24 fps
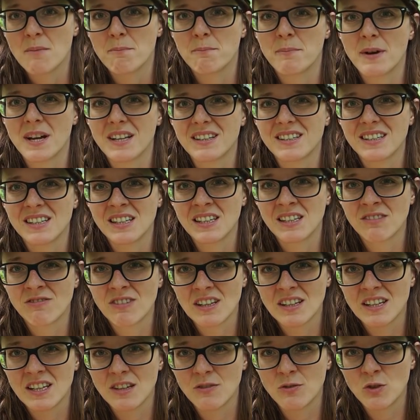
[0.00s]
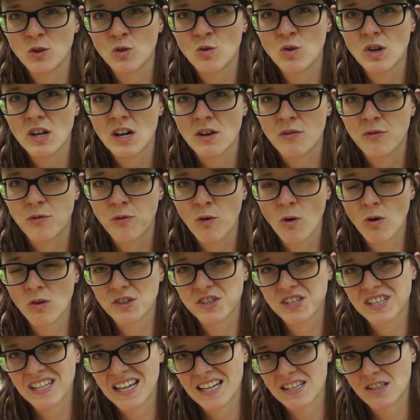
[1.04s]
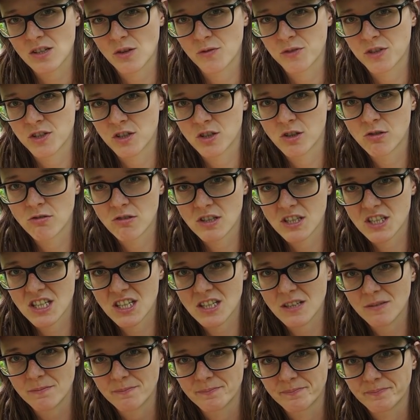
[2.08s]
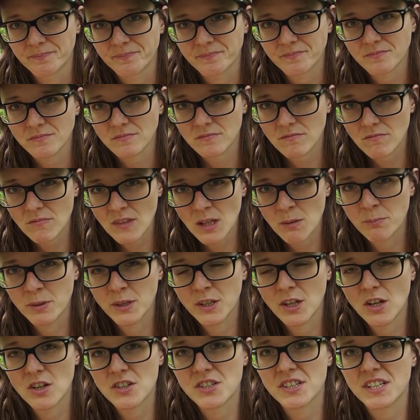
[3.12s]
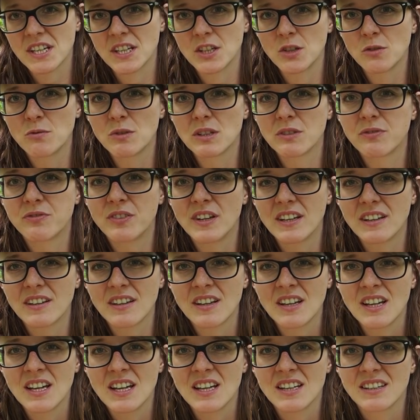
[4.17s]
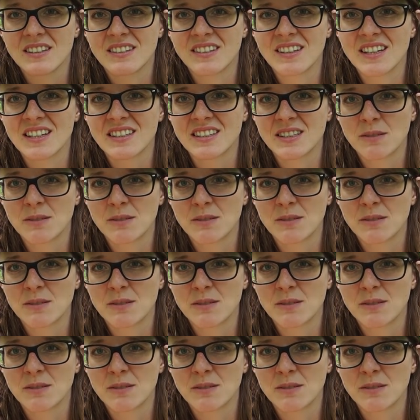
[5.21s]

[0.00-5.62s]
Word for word: but it will give you a false sense of security, because then you will think that